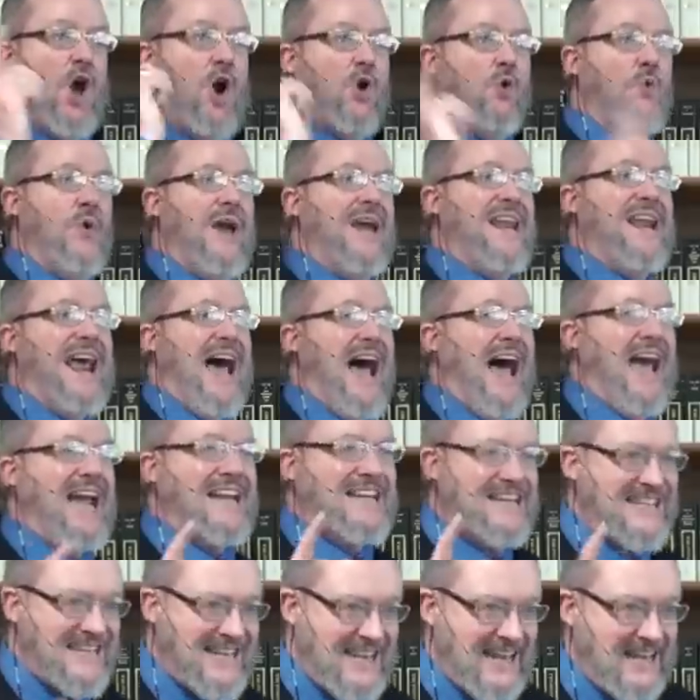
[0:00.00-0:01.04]
When I
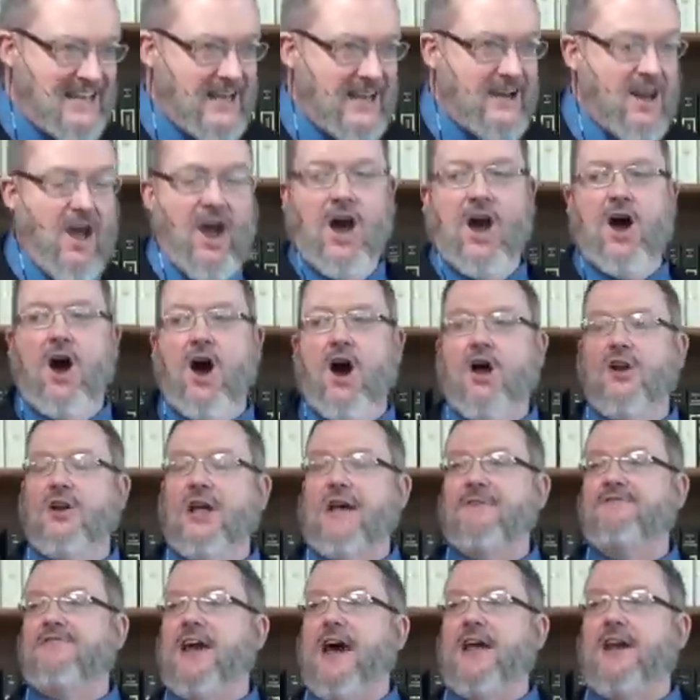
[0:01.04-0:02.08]
need it, all
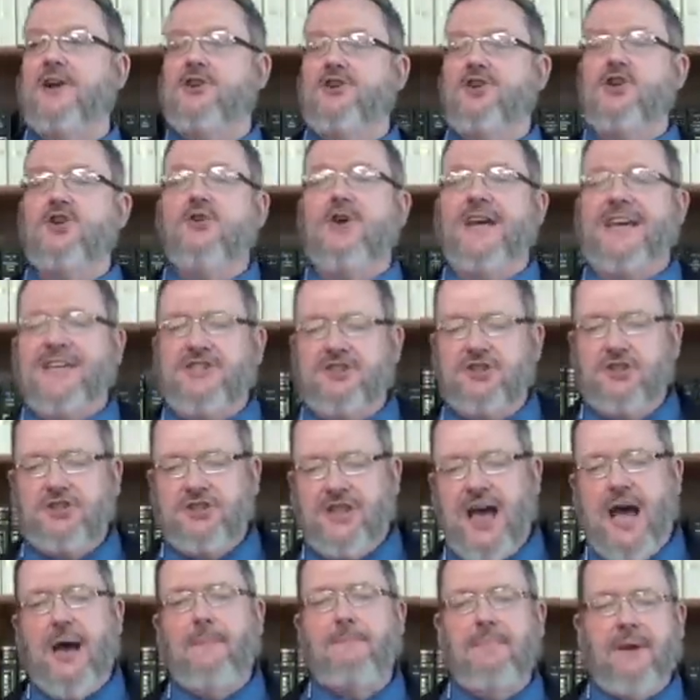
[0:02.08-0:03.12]
I've got to do is
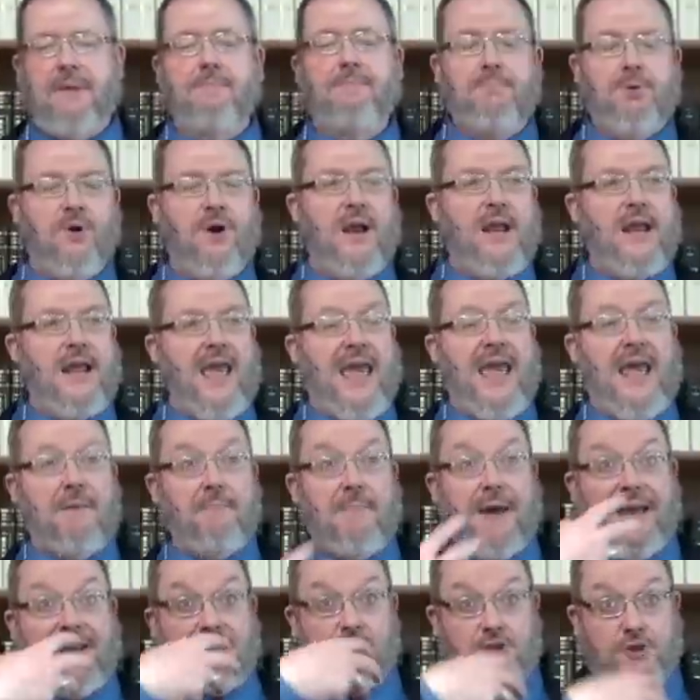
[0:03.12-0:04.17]
stop and pray, and
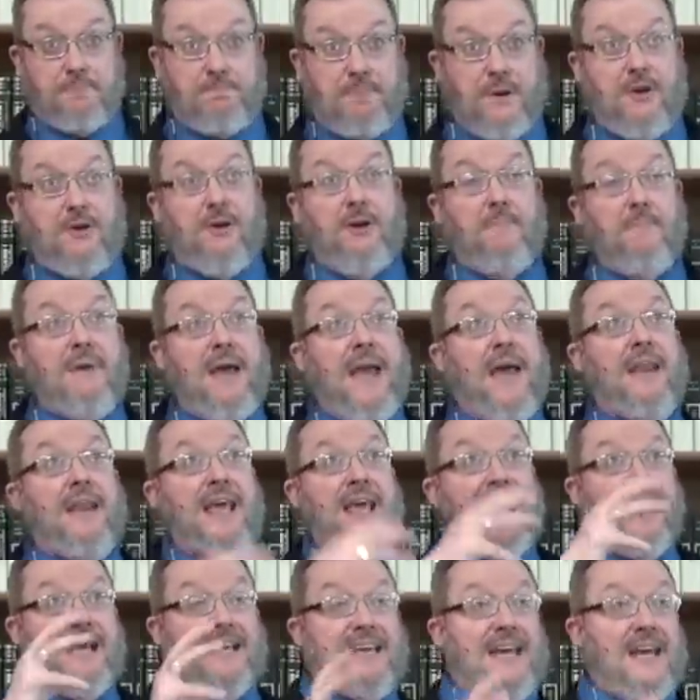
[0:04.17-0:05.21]
my spirit man
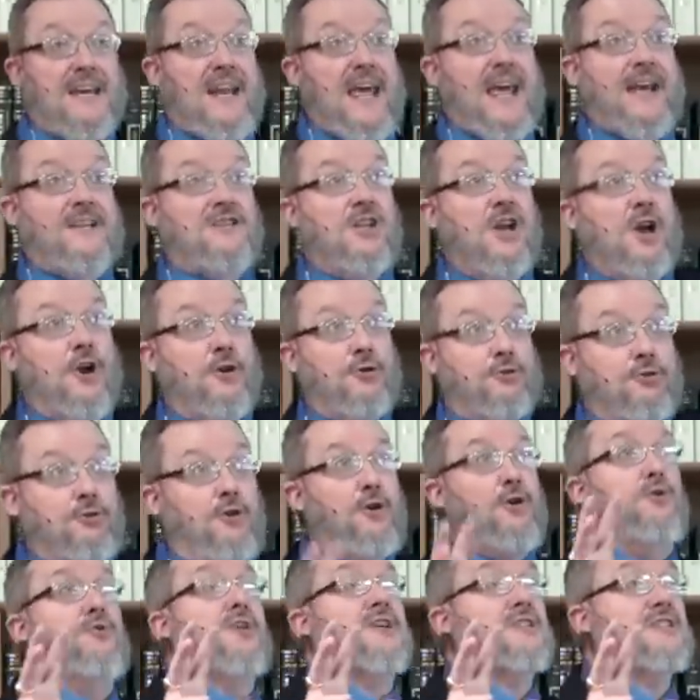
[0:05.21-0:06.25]
connects
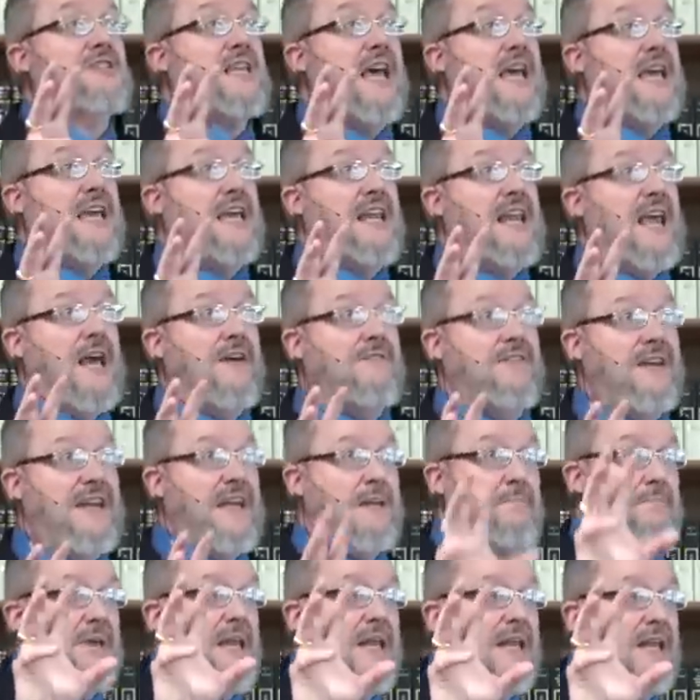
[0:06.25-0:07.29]
through the second heaven,
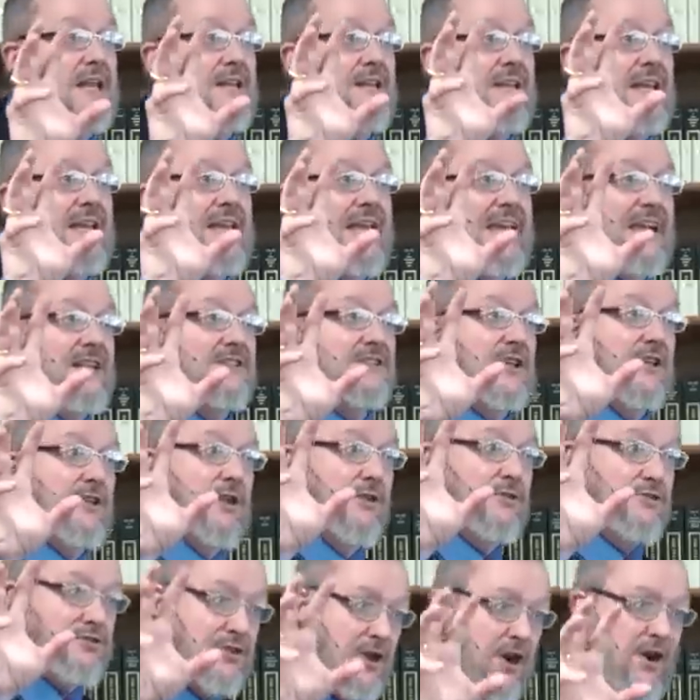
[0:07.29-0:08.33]
immediately into
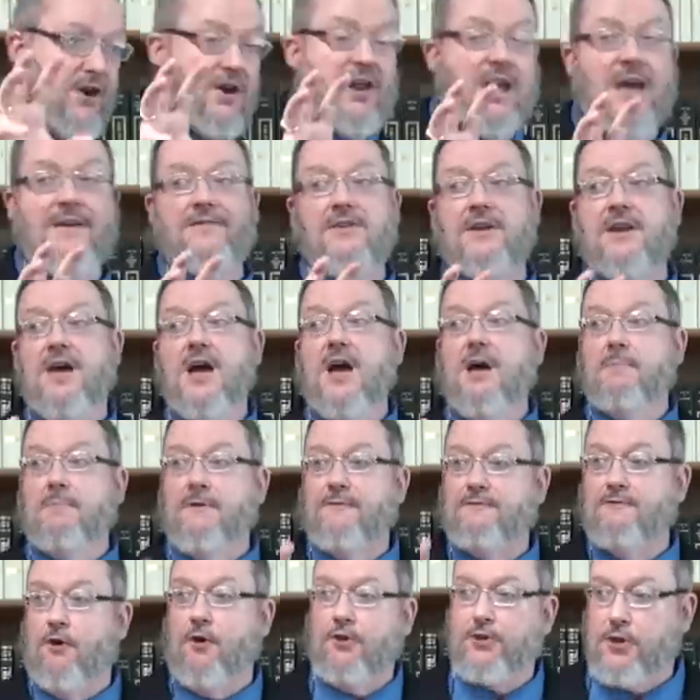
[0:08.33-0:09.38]
the third heaven
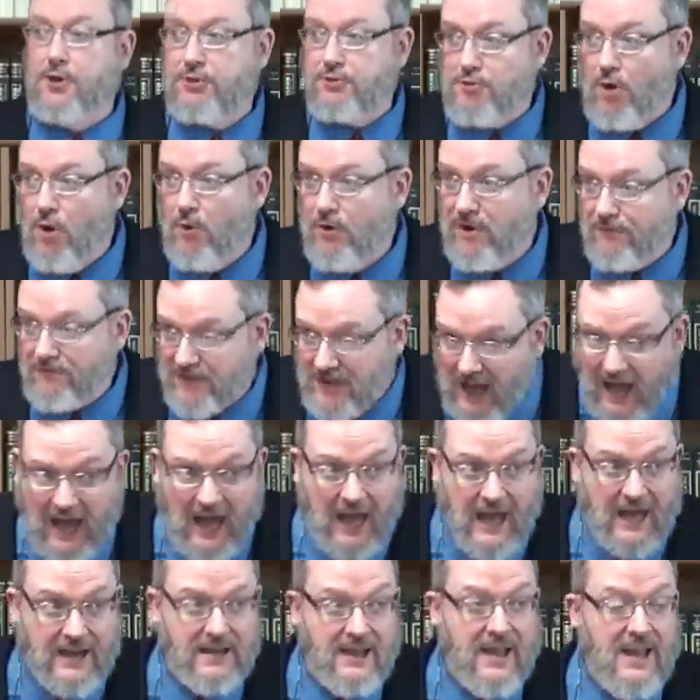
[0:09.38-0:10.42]
before the throne of
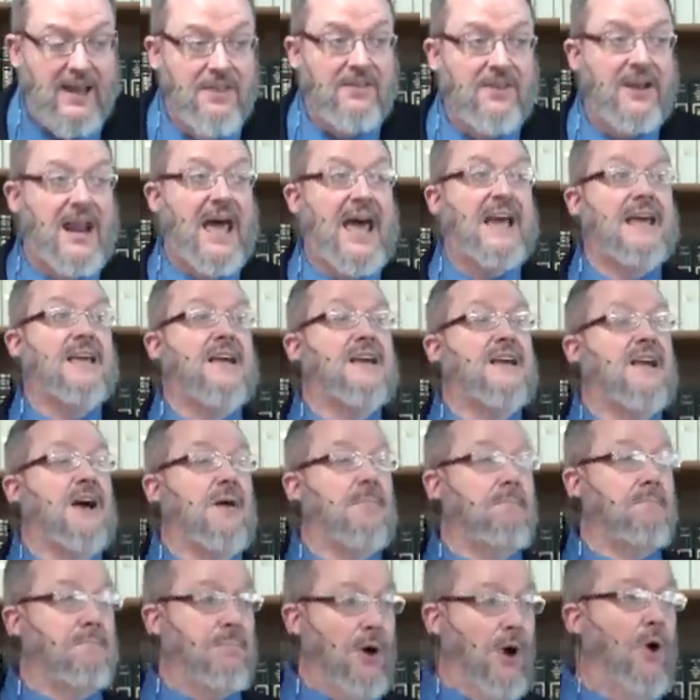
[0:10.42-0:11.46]
God, that I can
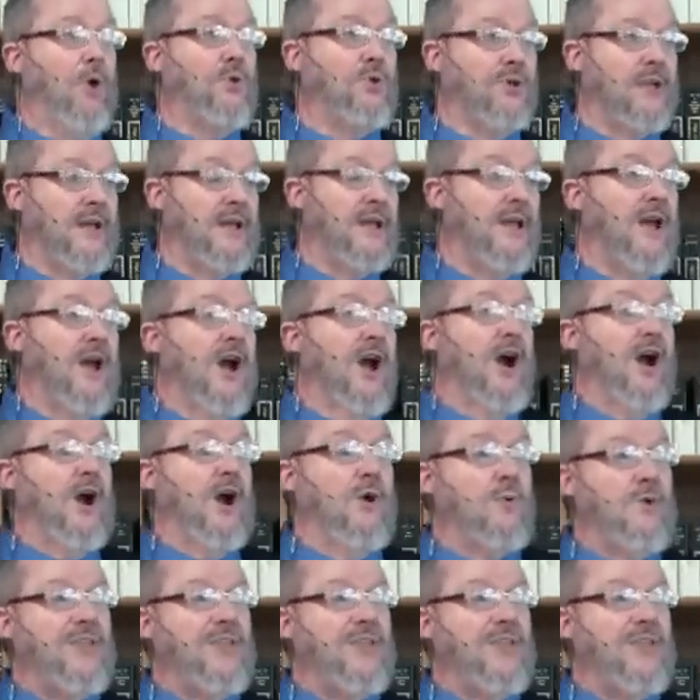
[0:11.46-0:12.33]
come boldly or